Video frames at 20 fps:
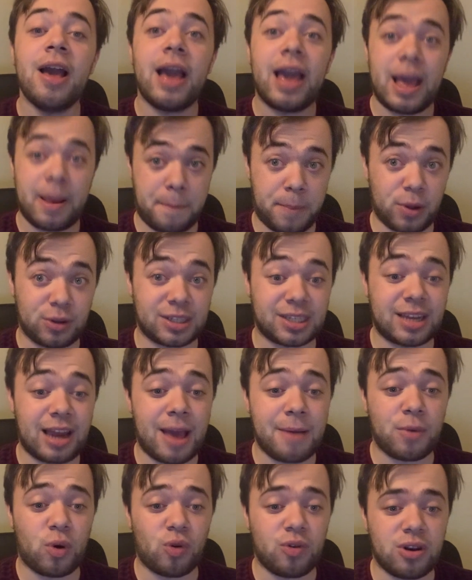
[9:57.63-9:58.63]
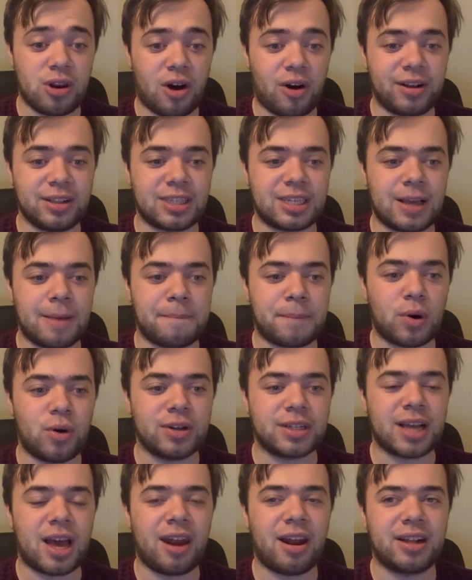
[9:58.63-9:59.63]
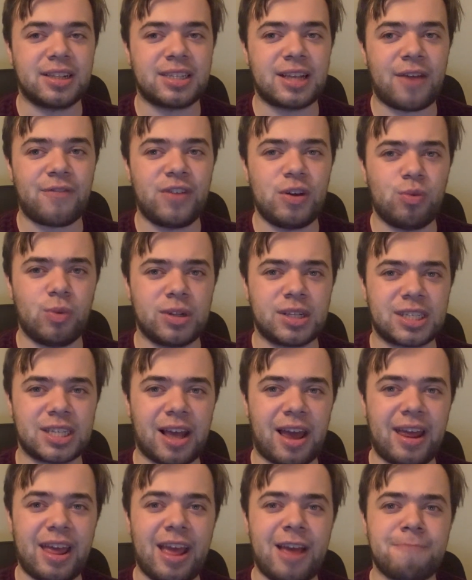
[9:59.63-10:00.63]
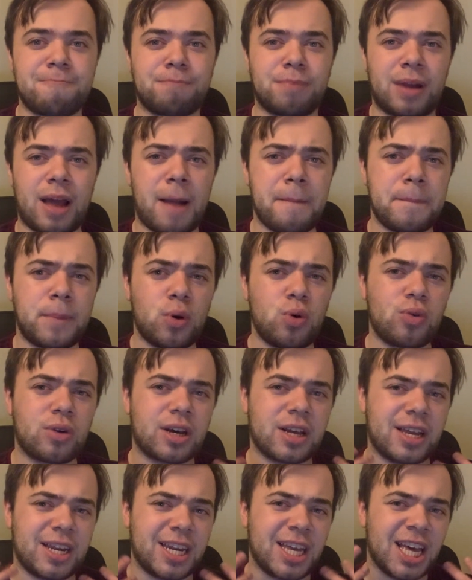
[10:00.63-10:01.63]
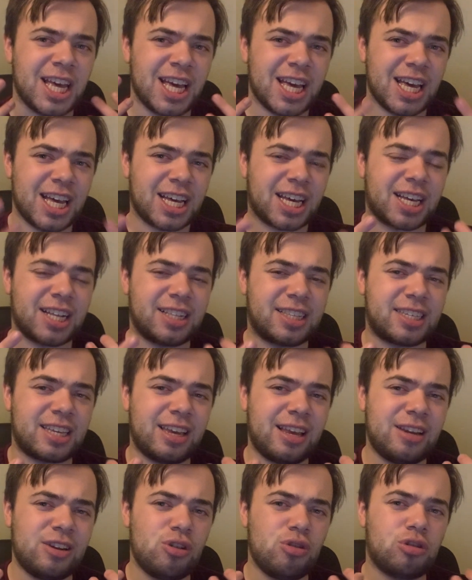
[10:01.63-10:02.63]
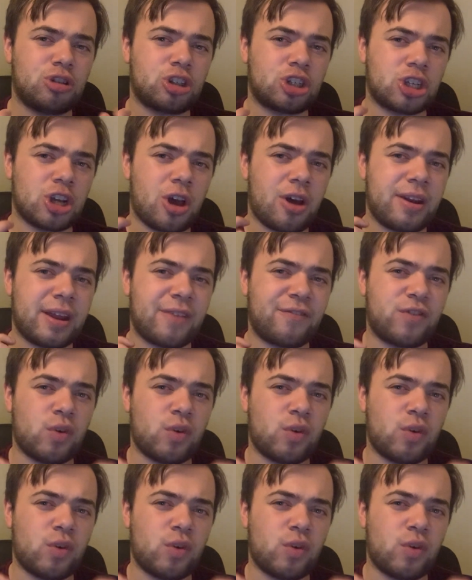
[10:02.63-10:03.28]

It puts them on 19 points, and I definitely would say if Blackpool can continue churning